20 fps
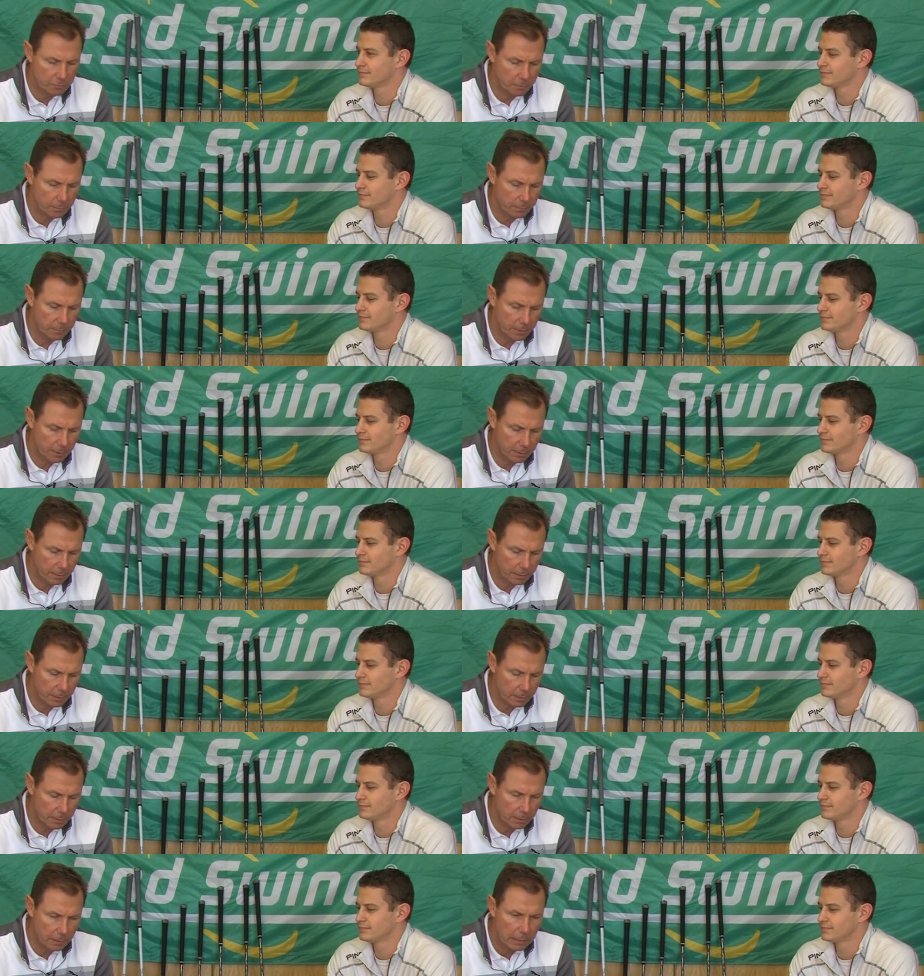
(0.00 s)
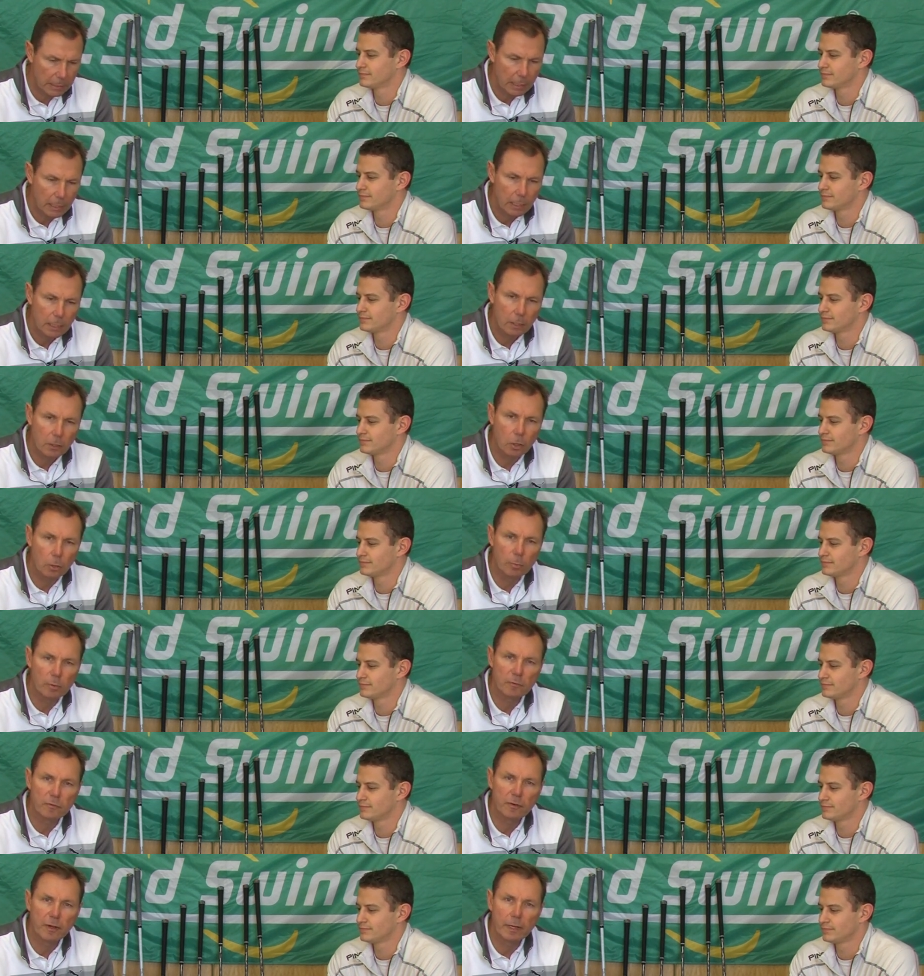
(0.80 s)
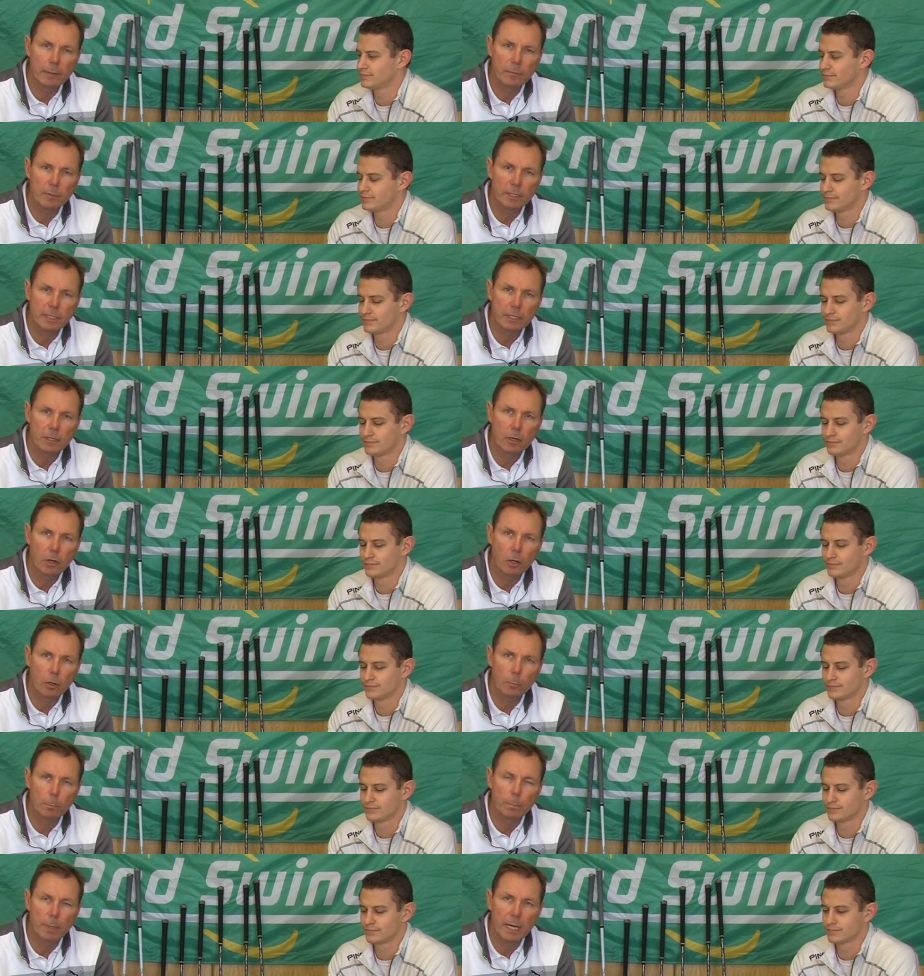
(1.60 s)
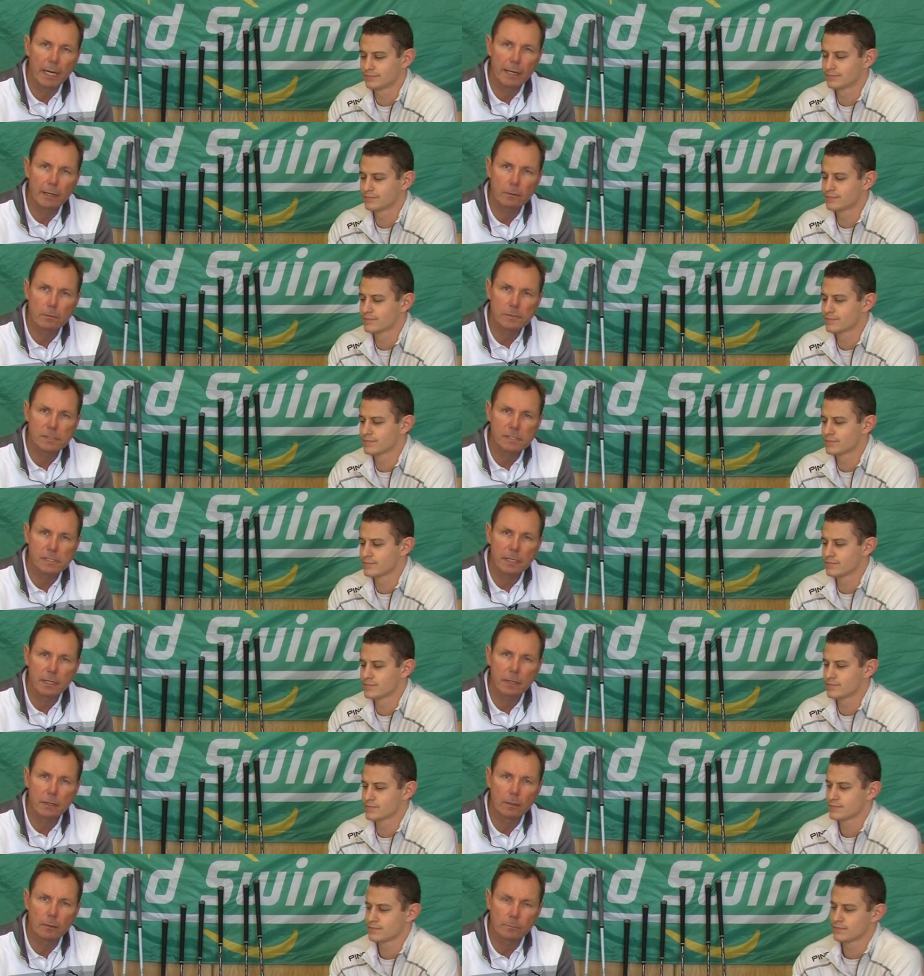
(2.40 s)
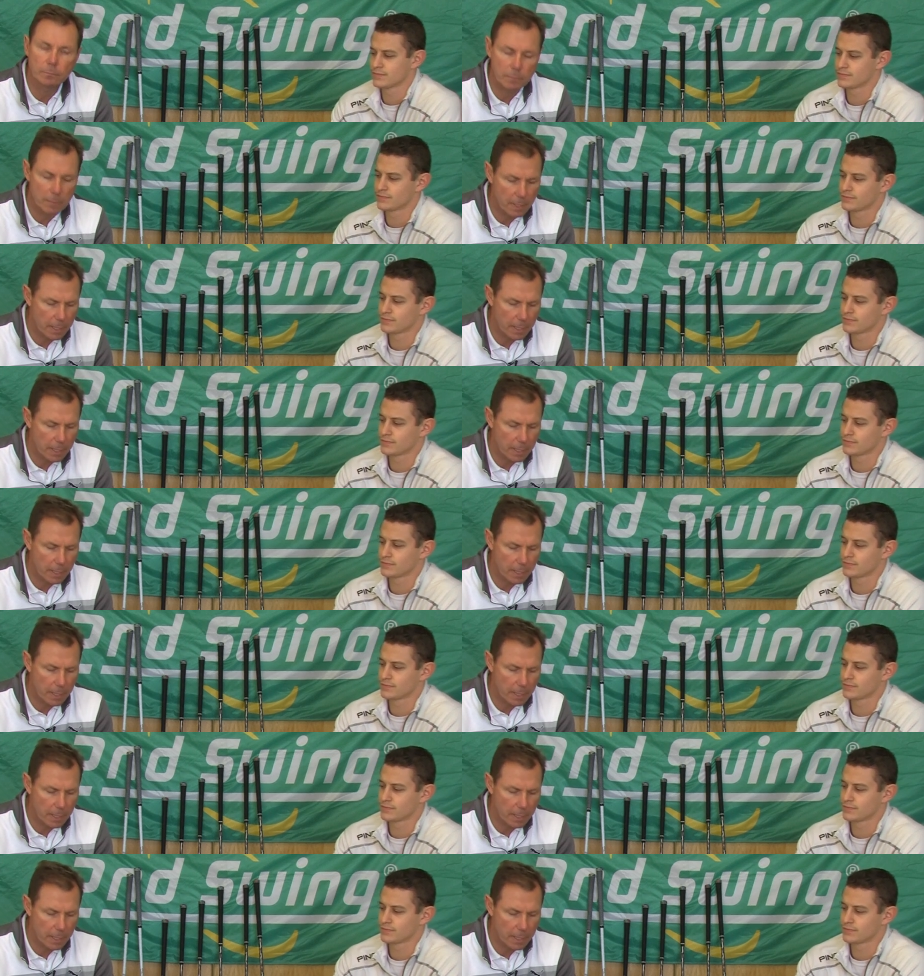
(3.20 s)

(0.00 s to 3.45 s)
Speaker 1: from the uh, Cobra family called BioCell,